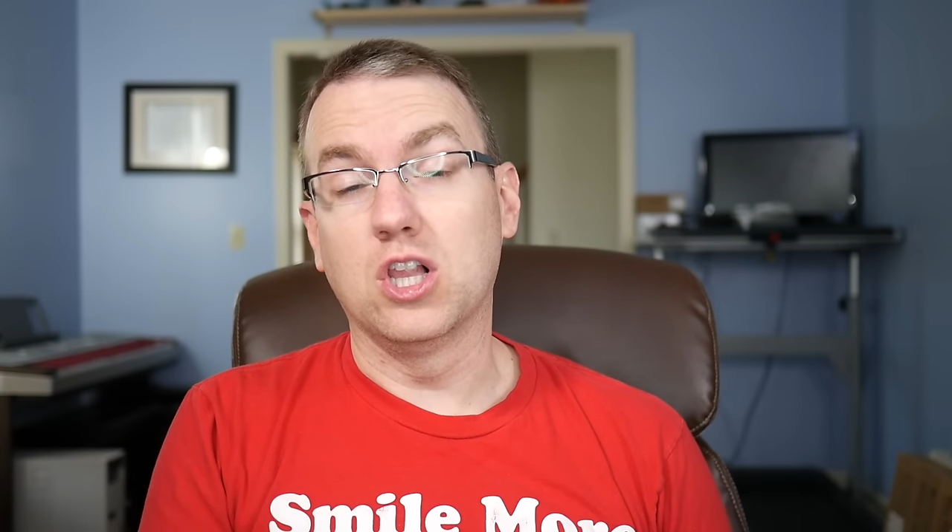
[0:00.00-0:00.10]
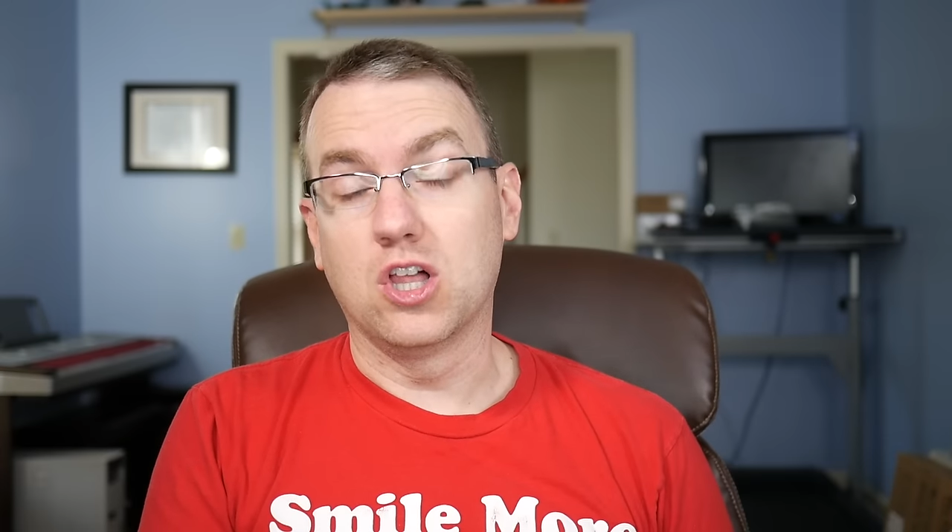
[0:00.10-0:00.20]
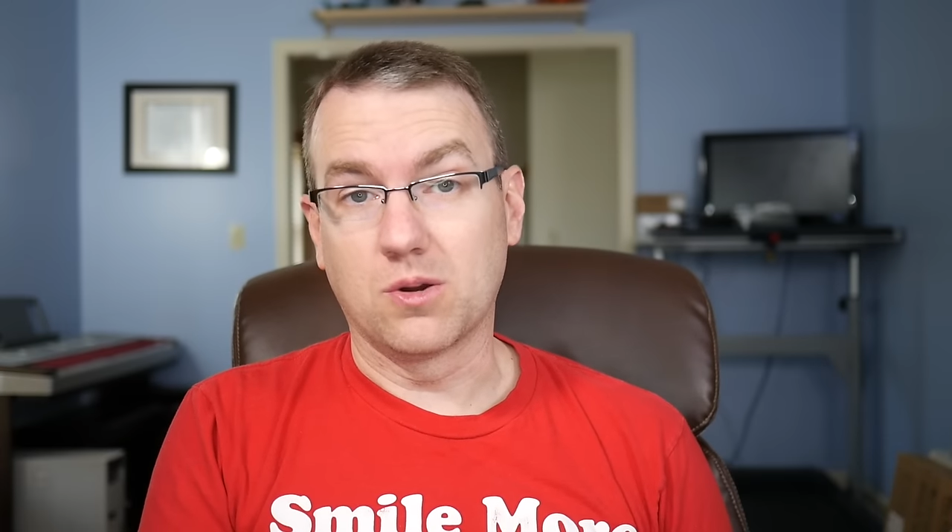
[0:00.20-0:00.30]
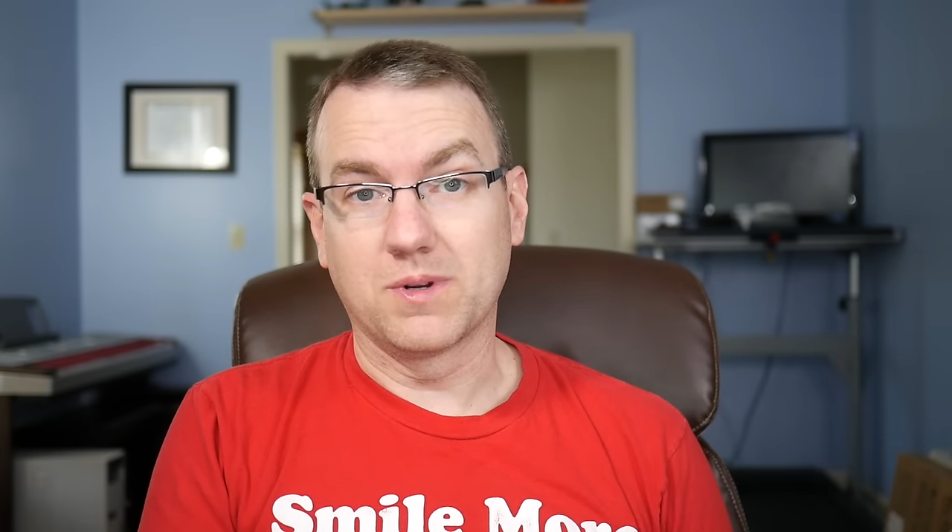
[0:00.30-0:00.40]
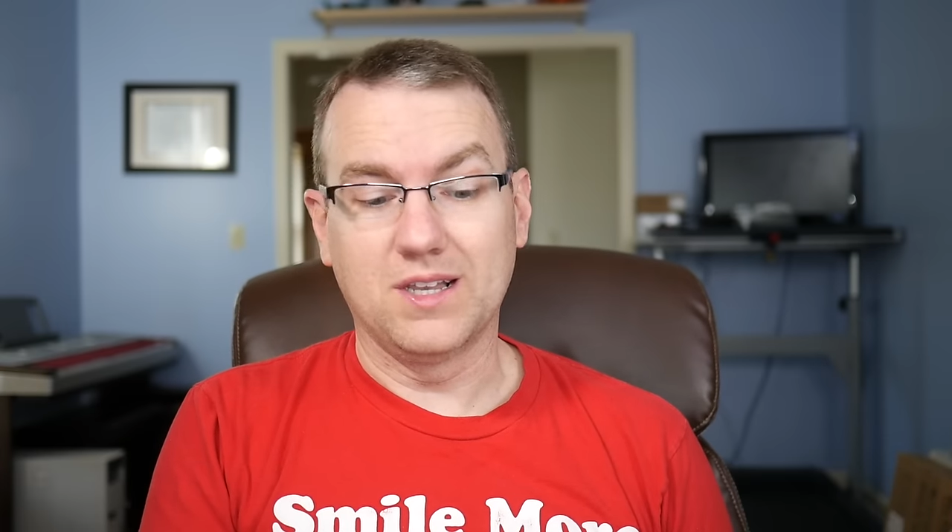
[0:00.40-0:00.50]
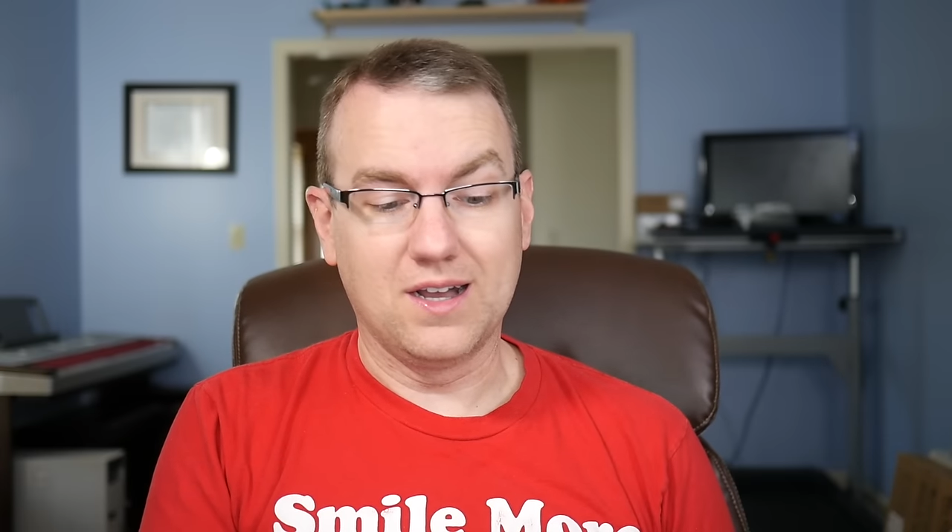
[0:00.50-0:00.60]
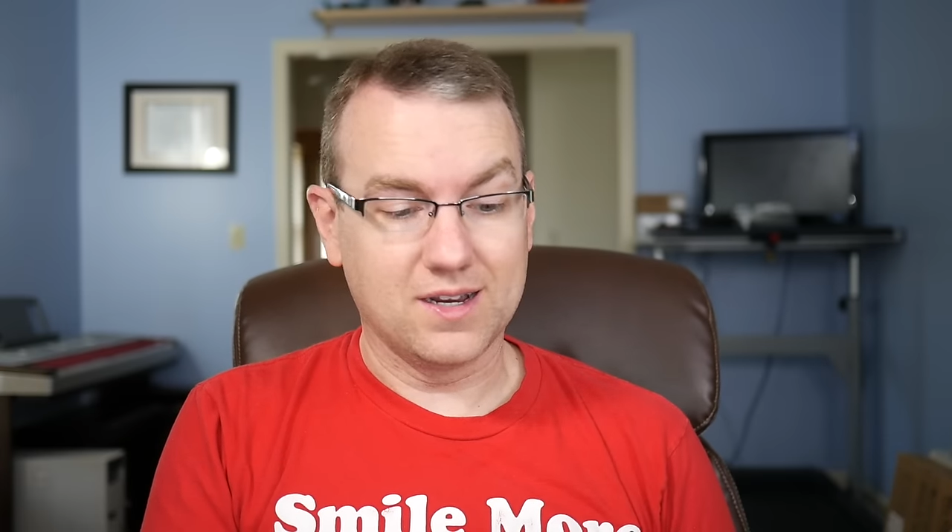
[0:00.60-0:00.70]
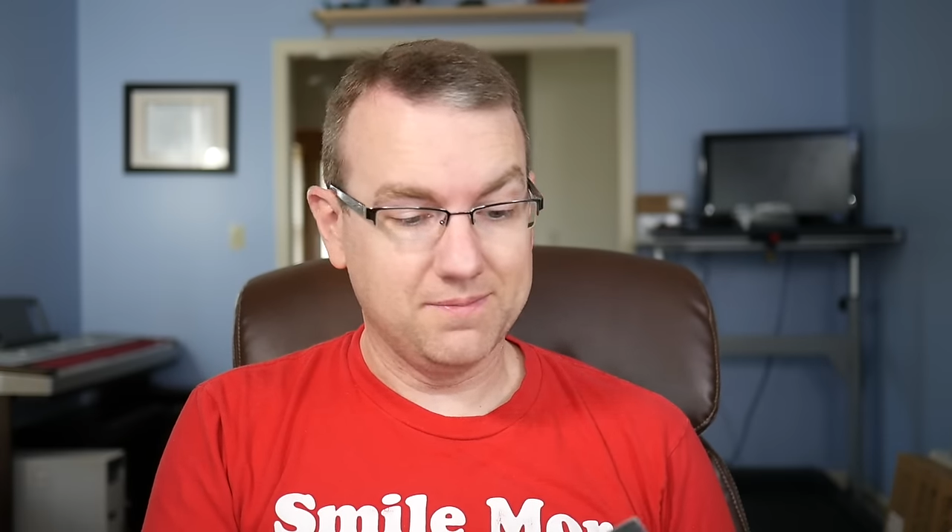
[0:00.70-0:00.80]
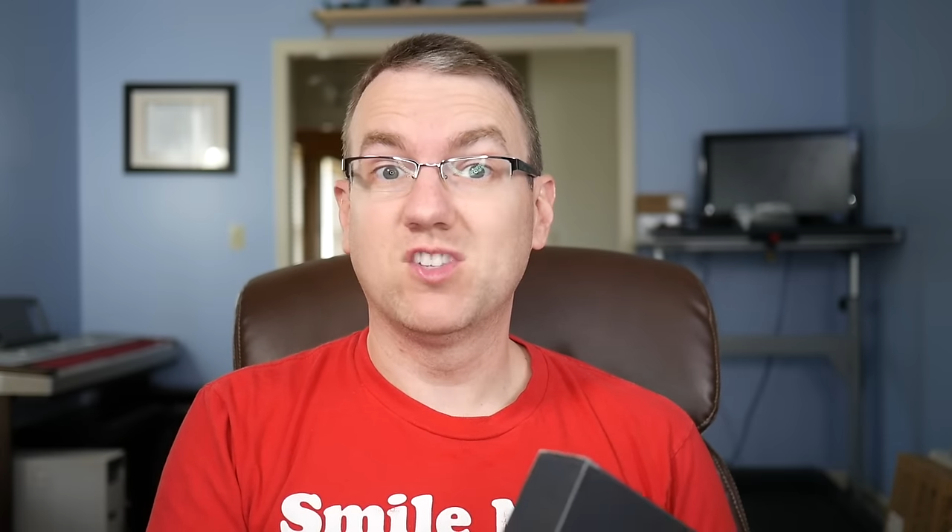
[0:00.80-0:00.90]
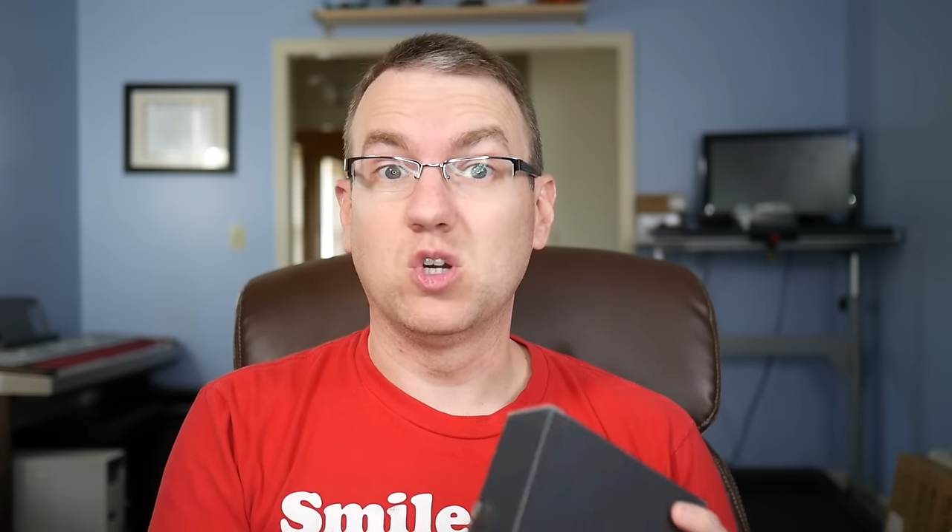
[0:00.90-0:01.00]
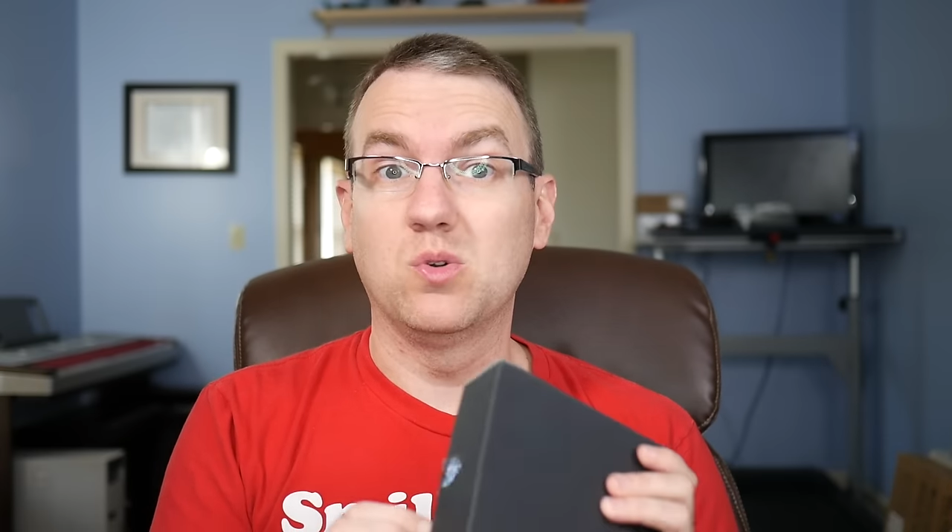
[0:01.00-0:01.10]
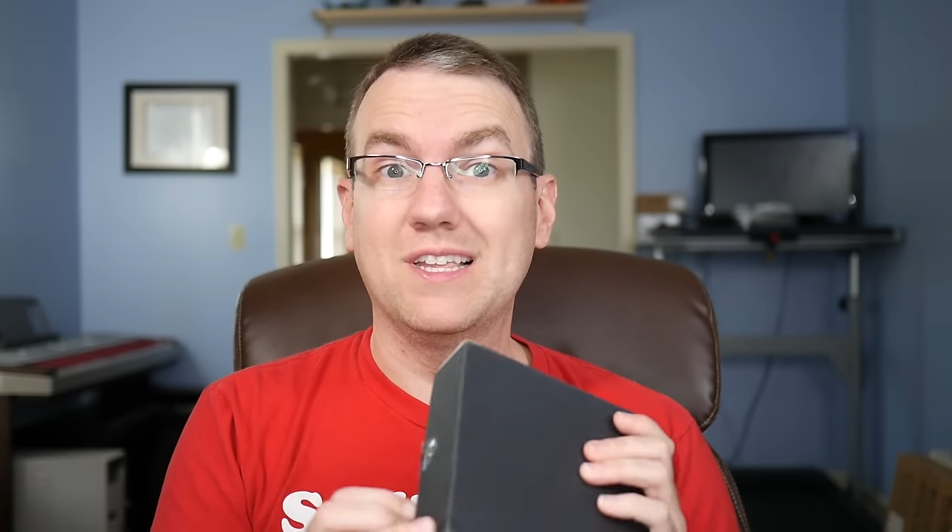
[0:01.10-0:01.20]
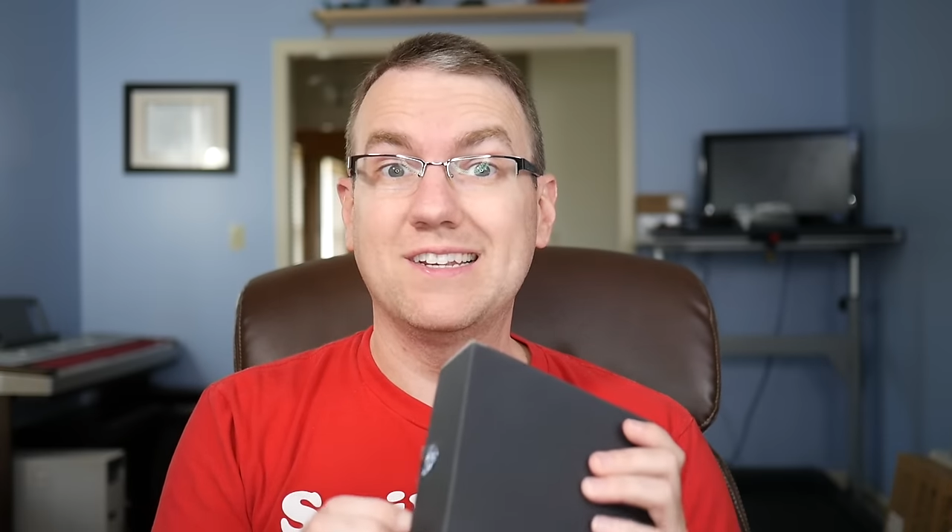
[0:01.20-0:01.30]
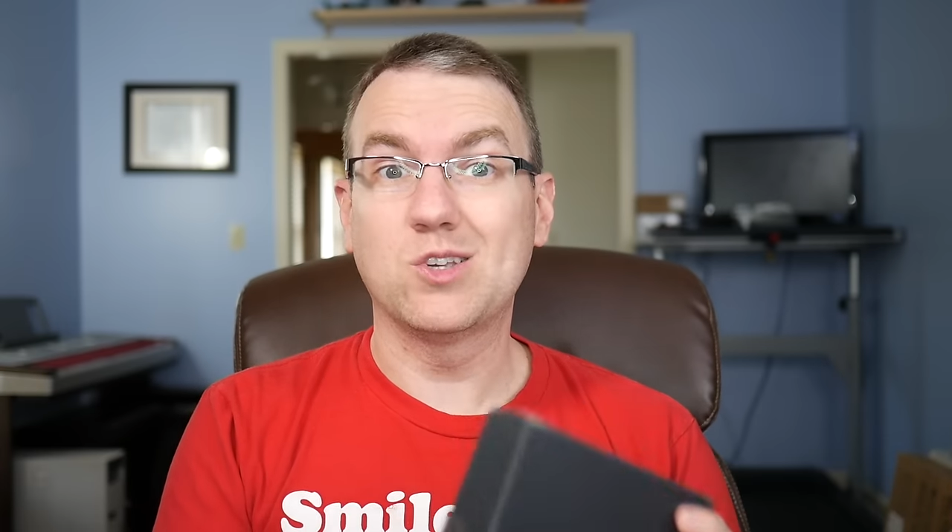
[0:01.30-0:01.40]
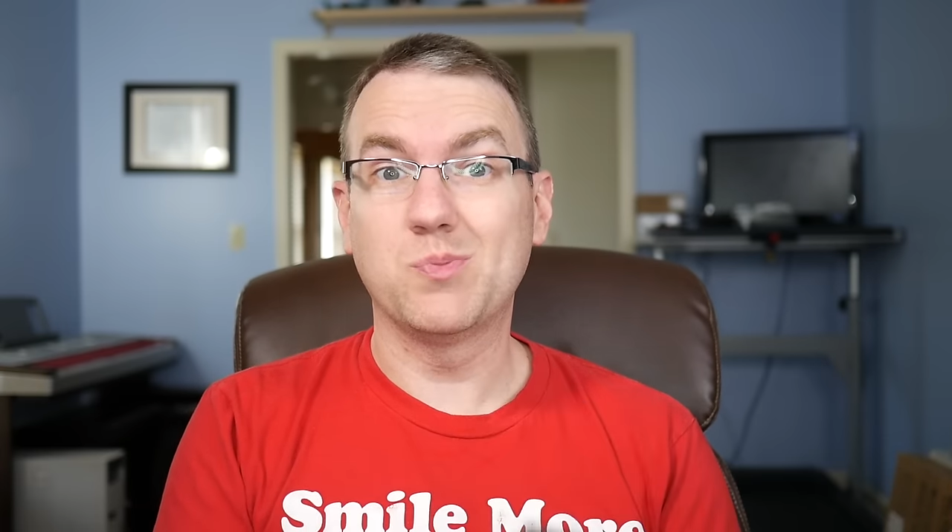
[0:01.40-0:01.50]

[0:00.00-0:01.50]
alarm clock. So let us